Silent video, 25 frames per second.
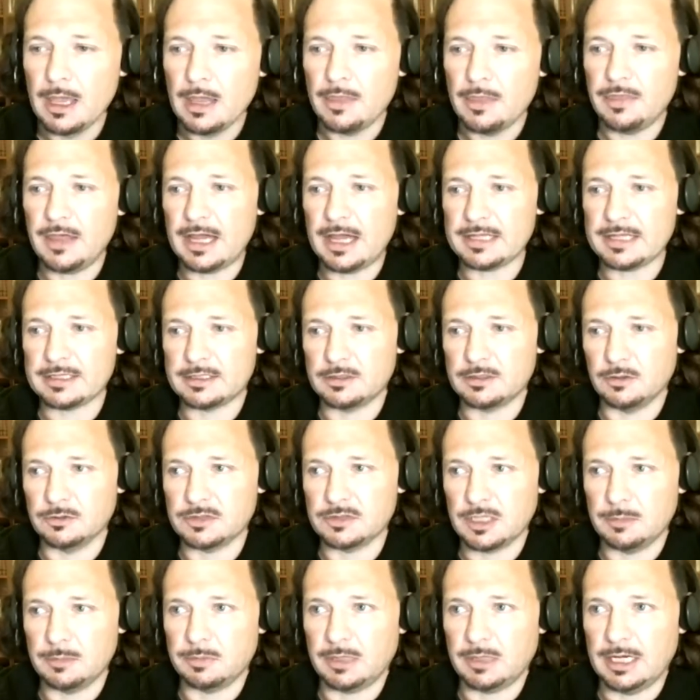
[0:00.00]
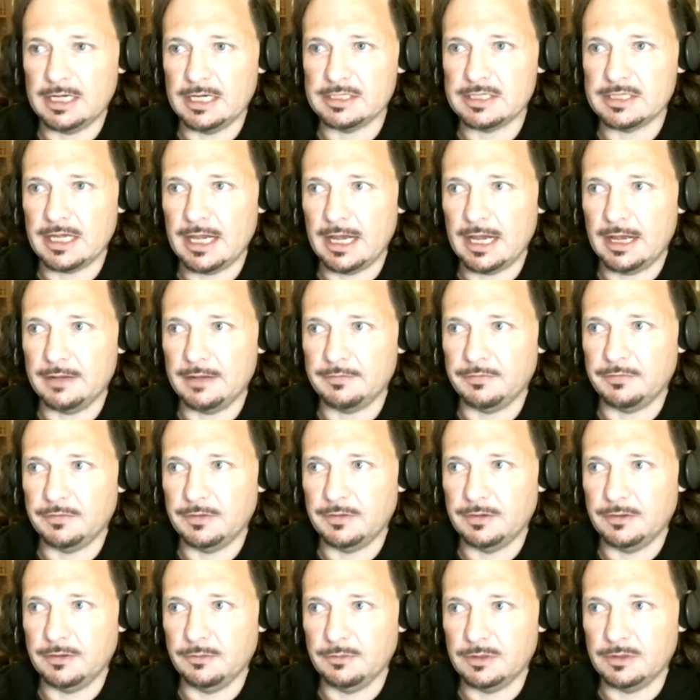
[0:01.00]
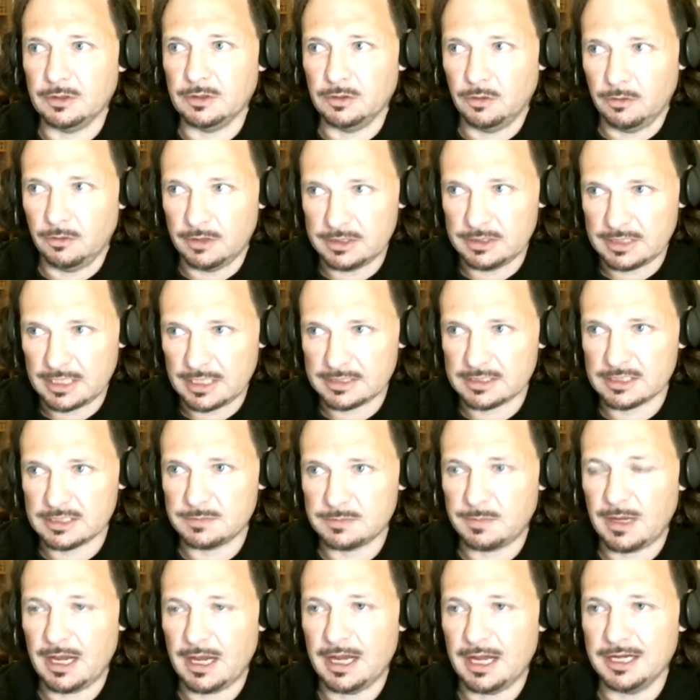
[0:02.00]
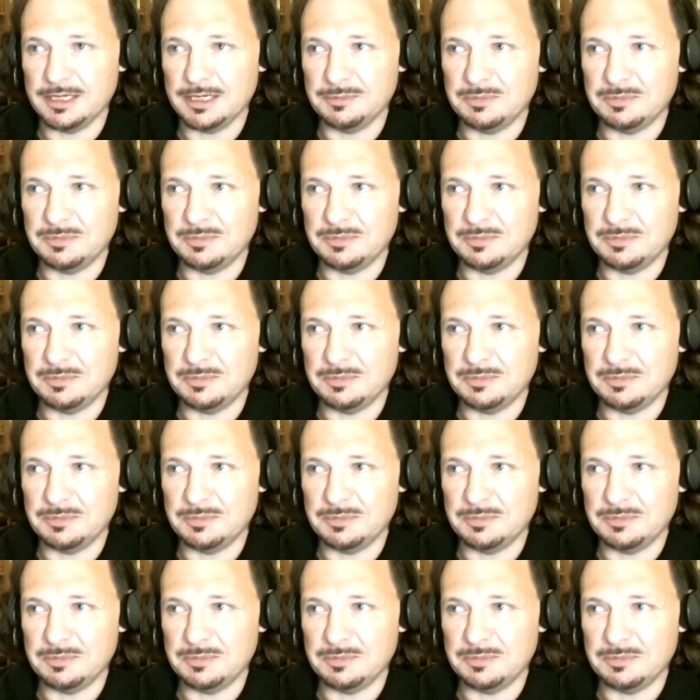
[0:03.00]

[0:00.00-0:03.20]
That also plays out with the Law and Justice Party